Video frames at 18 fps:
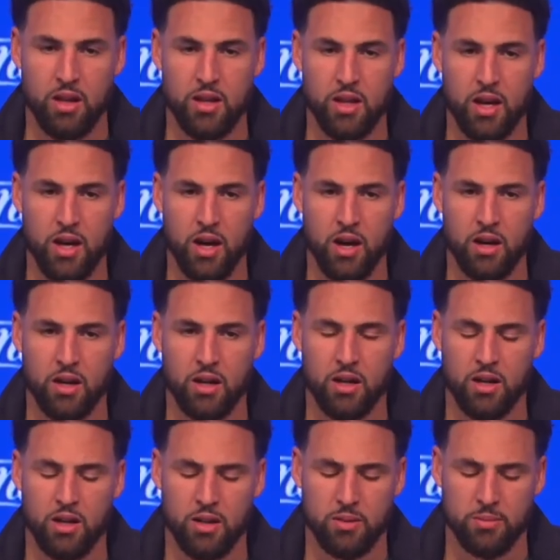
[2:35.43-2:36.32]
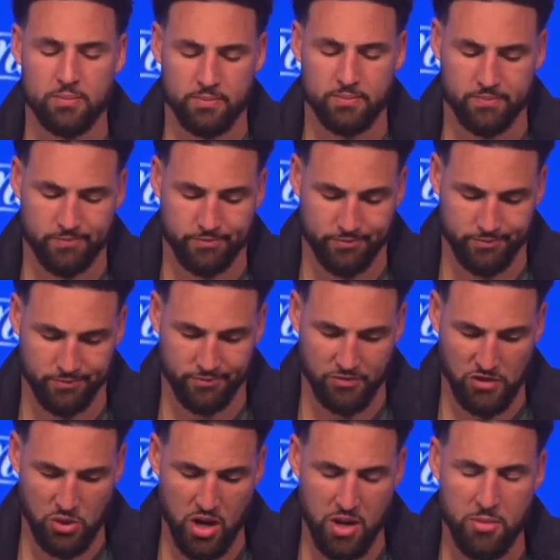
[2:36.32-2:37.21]
Yeah,
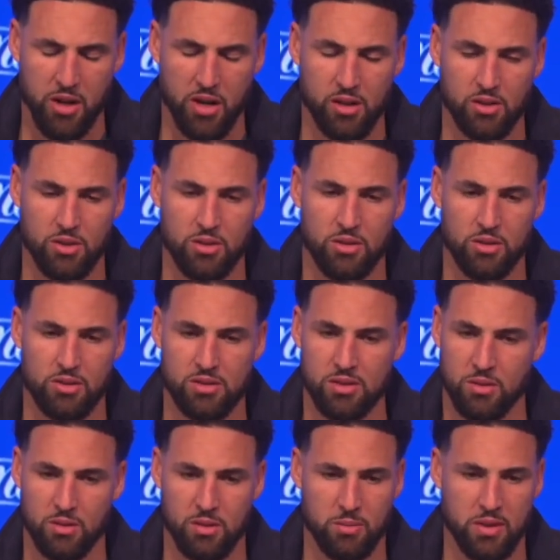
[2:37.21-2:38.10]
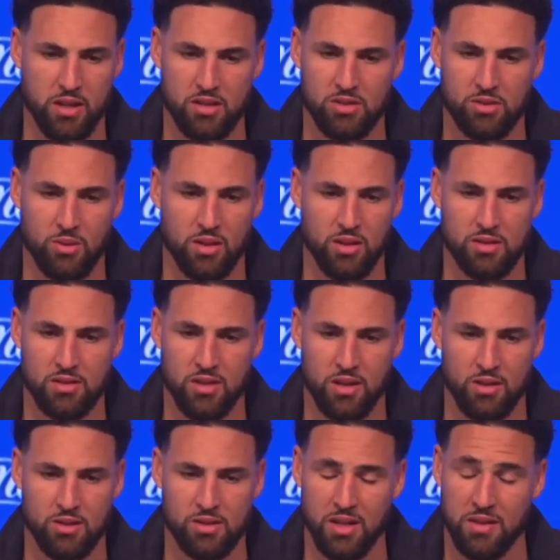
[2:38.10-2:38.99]
Draymond and Loon are some of the best screen
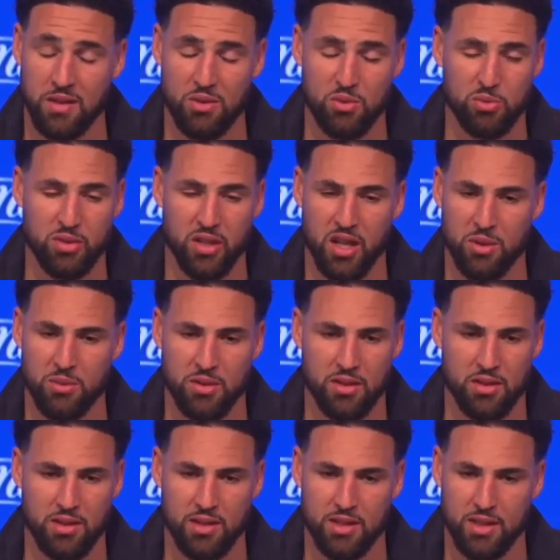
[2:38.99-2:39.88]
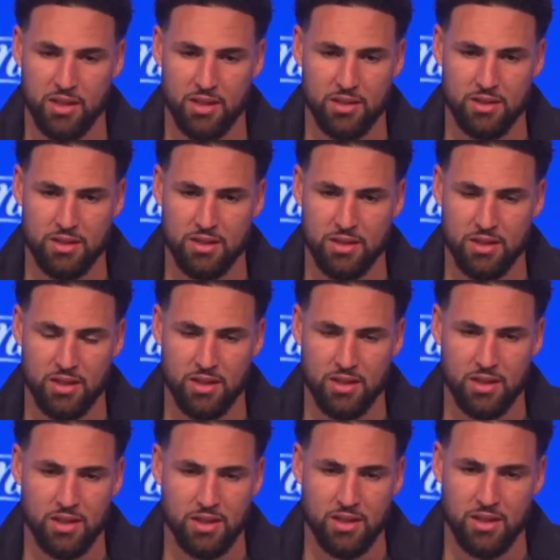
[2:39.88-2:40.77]
setters I've ever played with. And
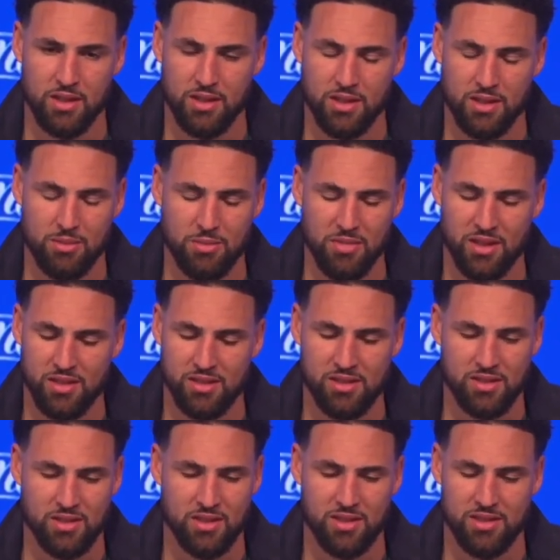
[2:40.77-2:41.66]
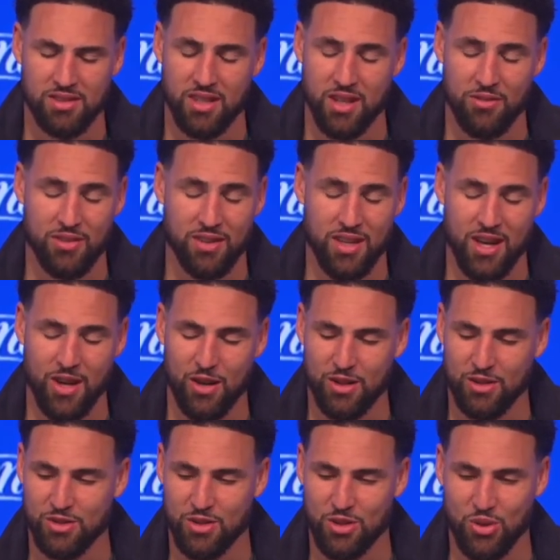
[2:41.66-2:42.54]
me and Steph and
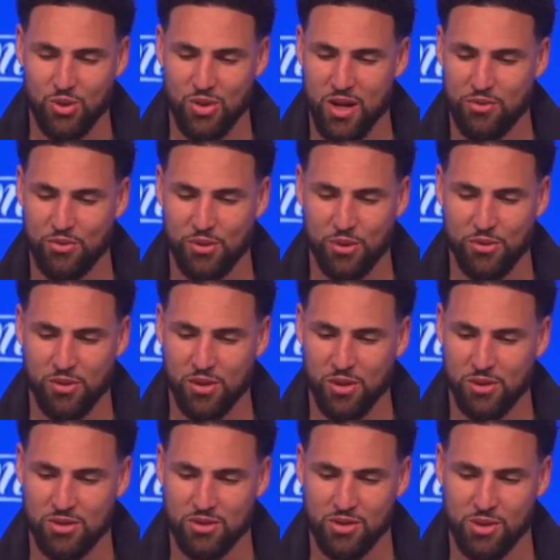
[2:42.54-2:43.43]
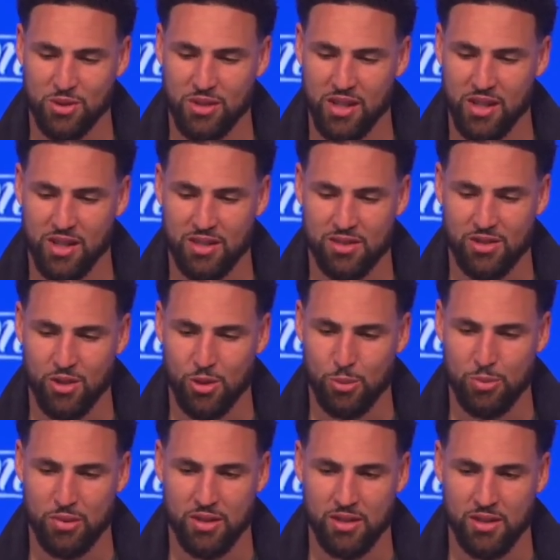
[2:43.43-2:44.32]
I are so grateful for those two. They get us
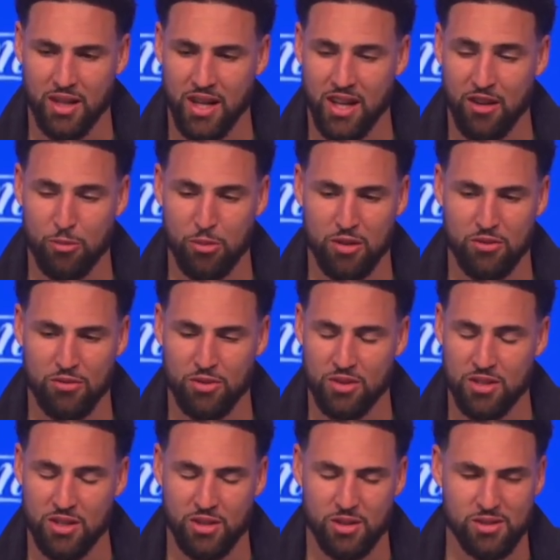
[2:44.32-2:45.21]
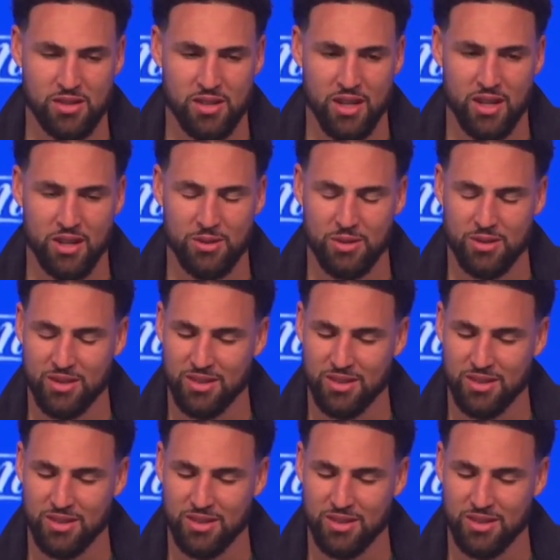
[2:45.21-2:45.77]
open. They have been for years now.